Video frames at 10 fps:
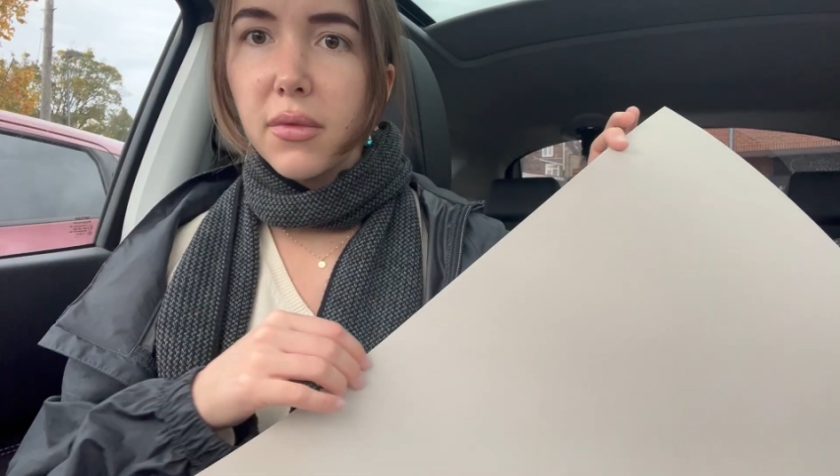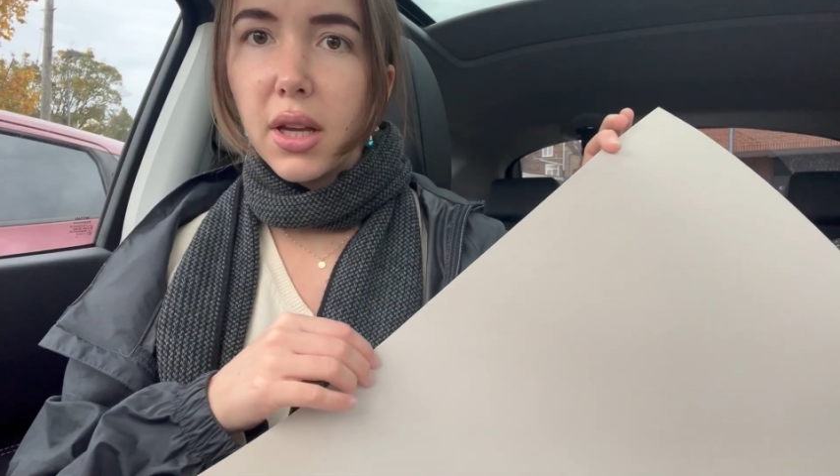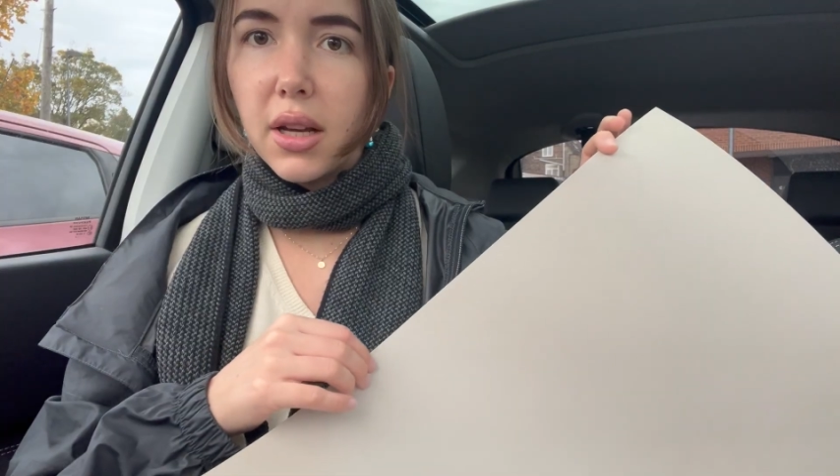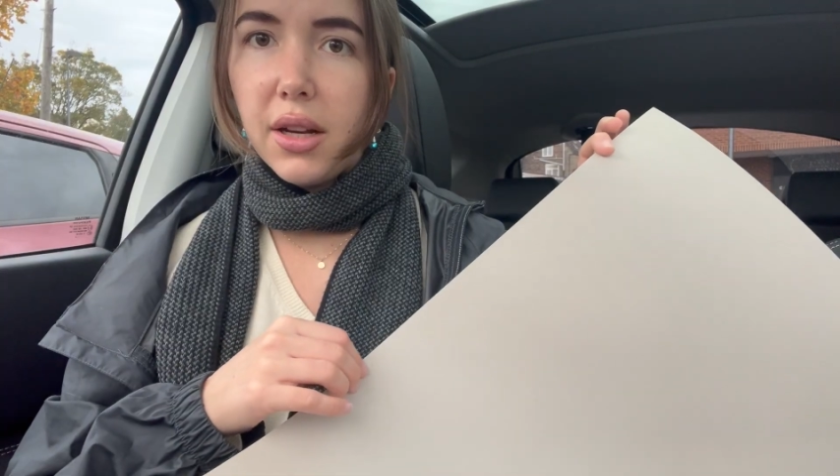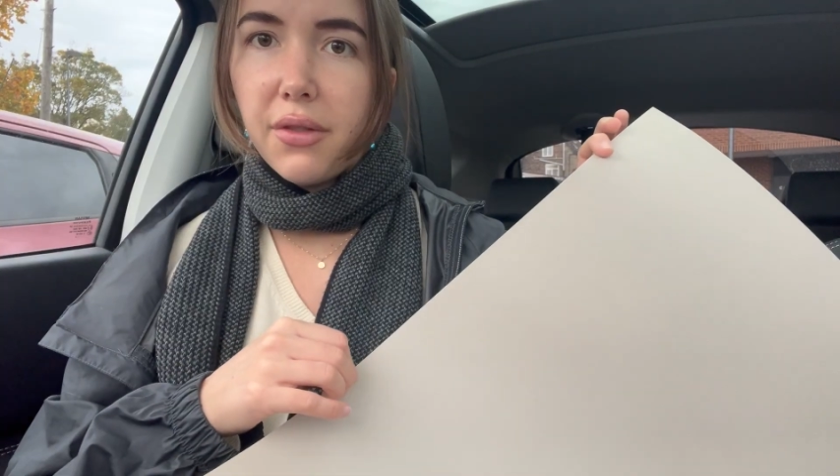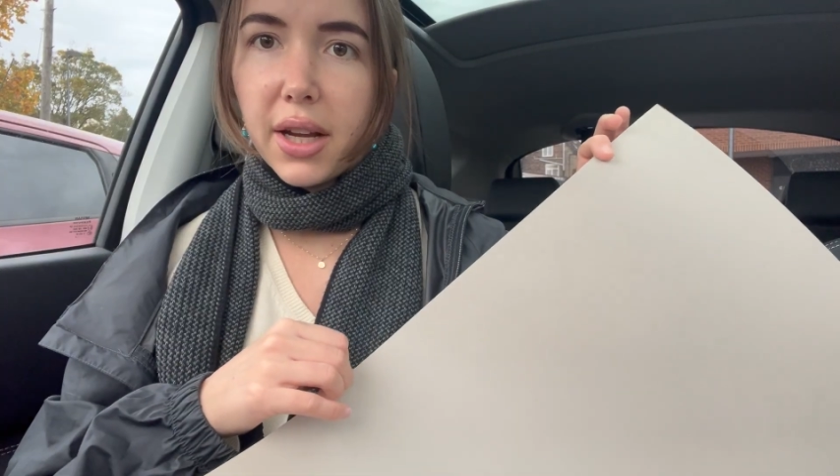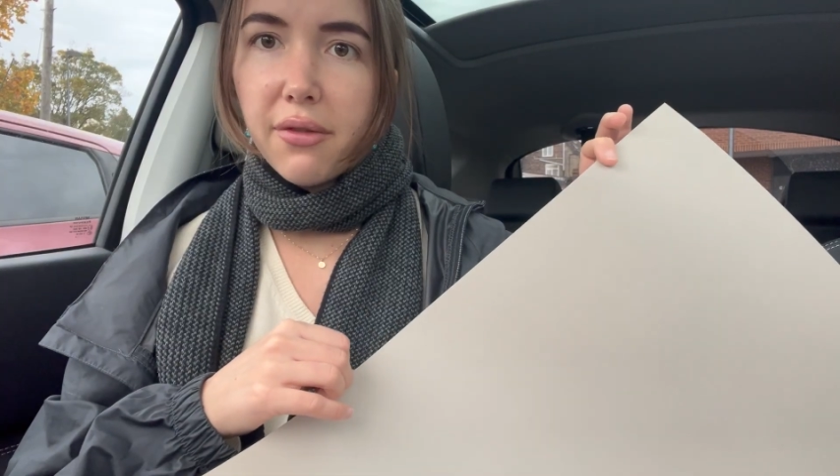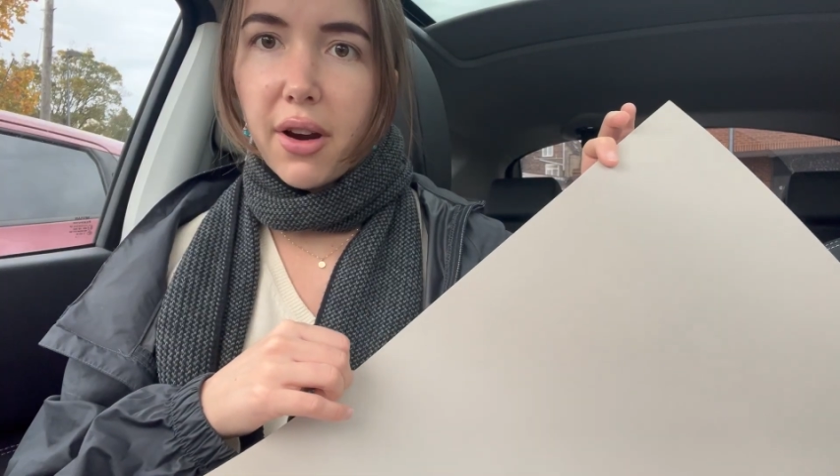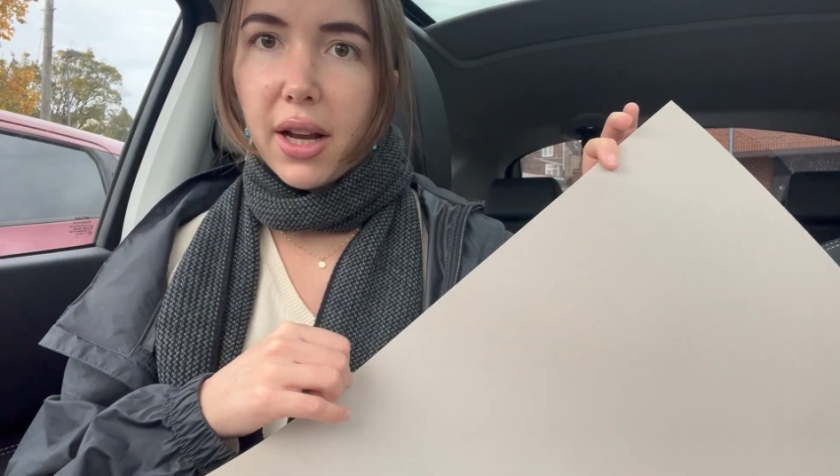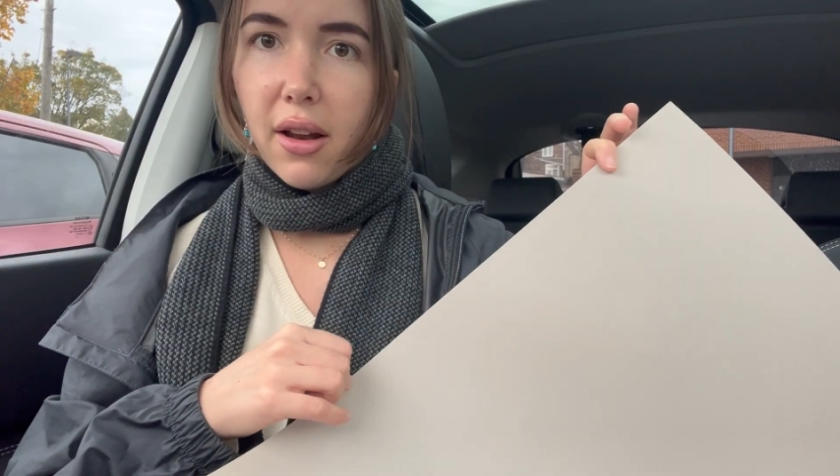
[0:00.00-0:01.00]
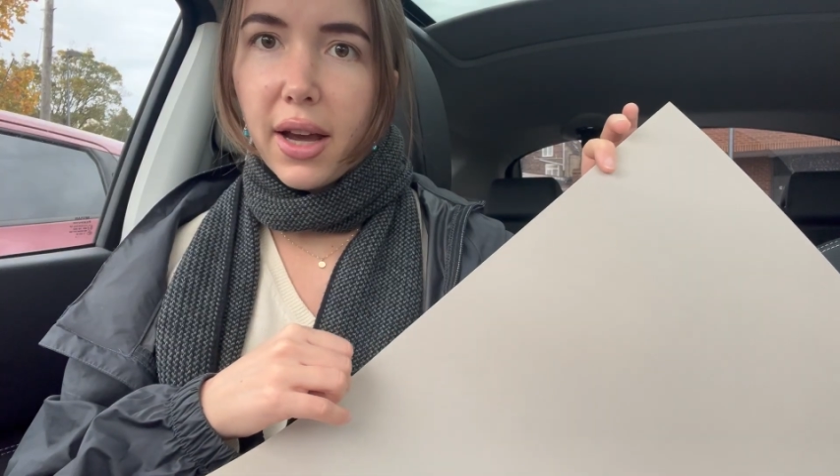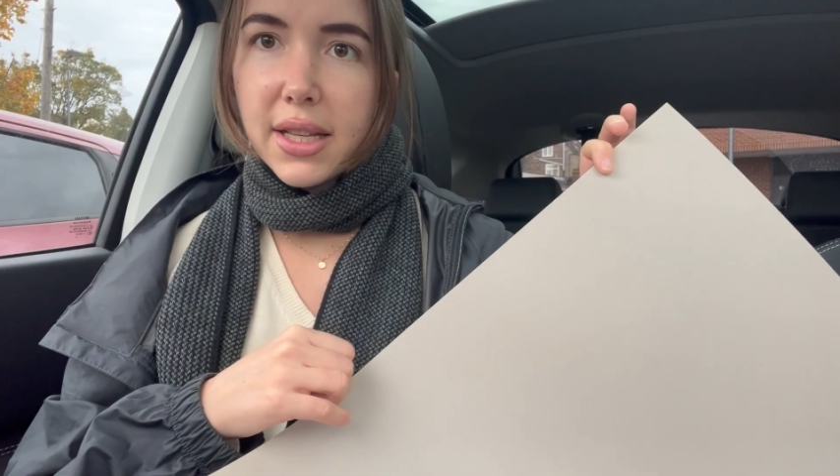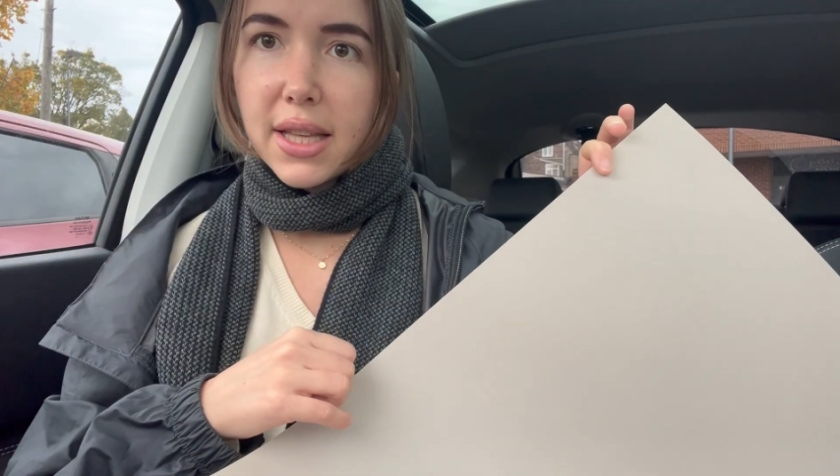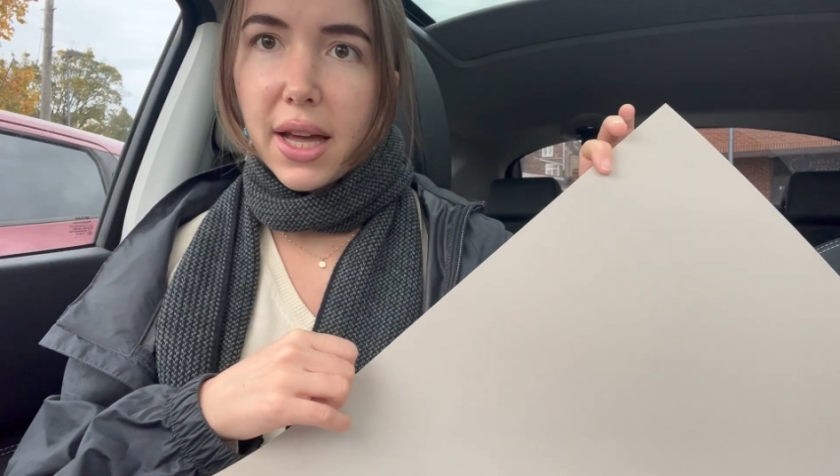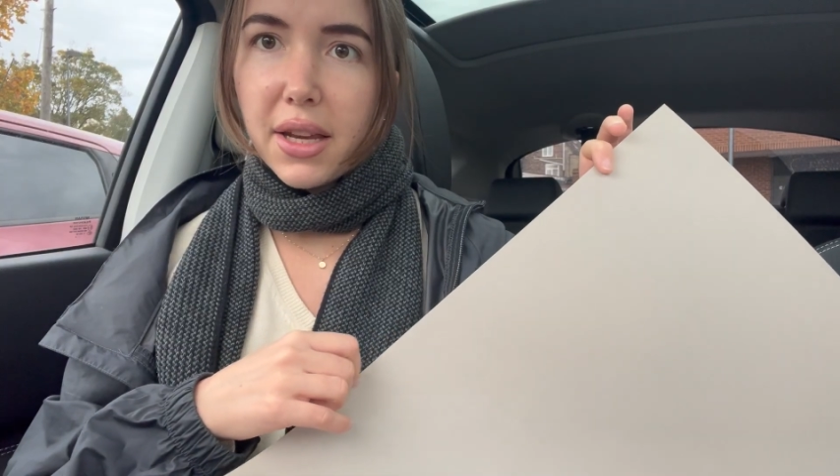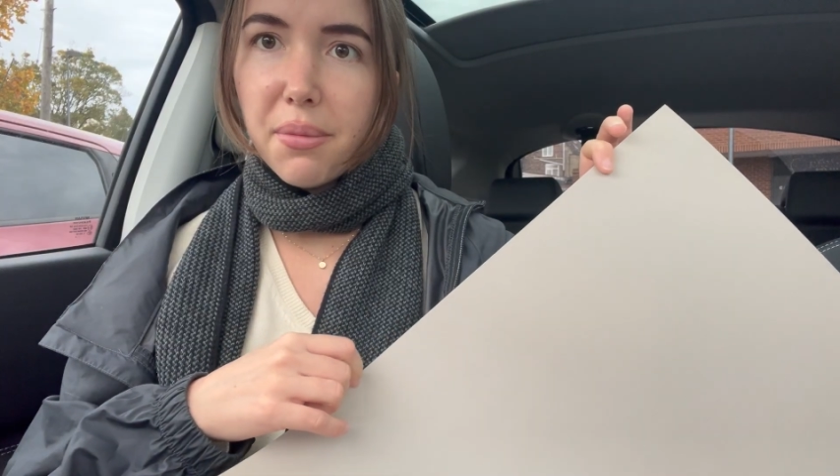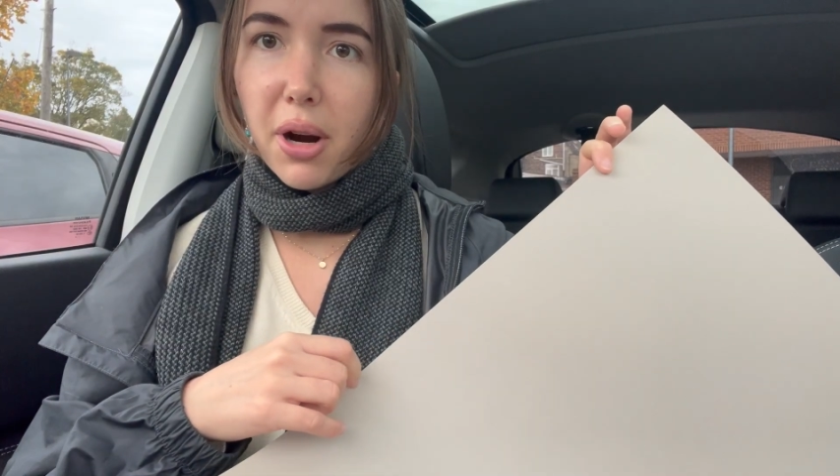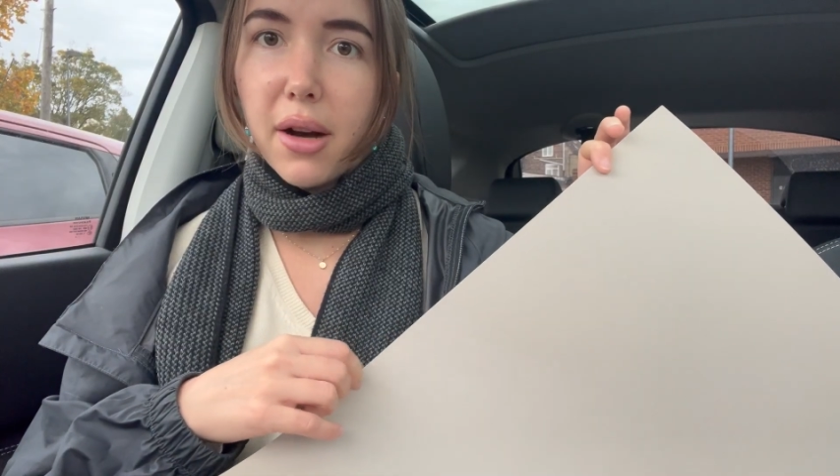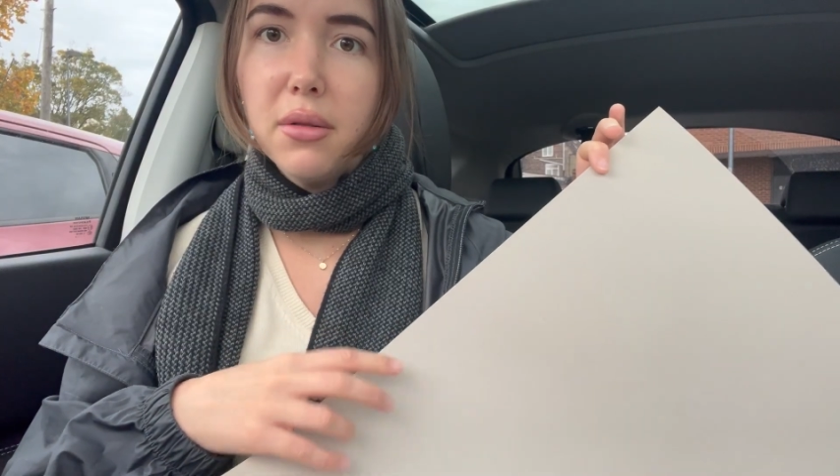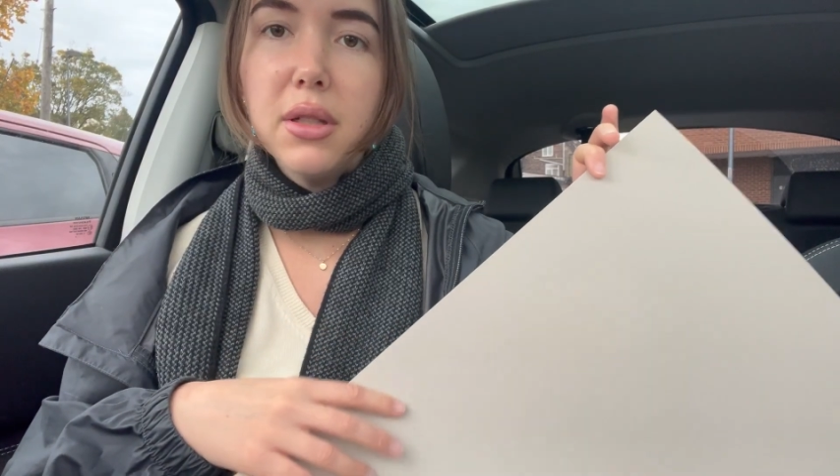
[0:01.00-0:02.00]
kind of like a very light sandy
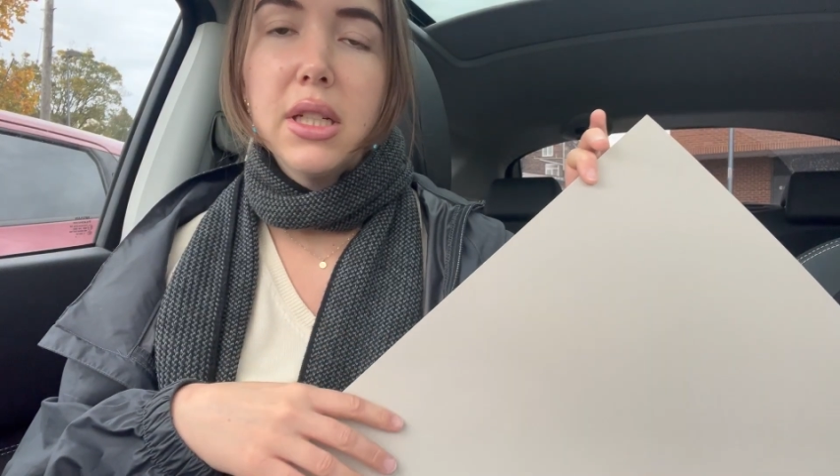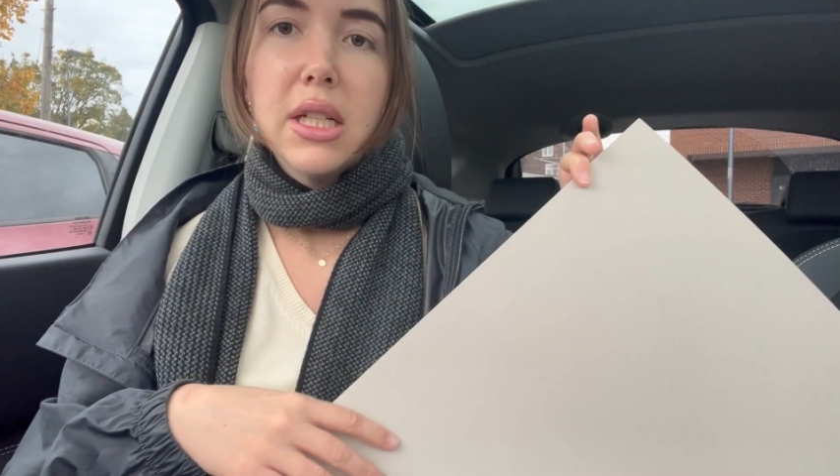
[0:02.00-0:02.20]
brown,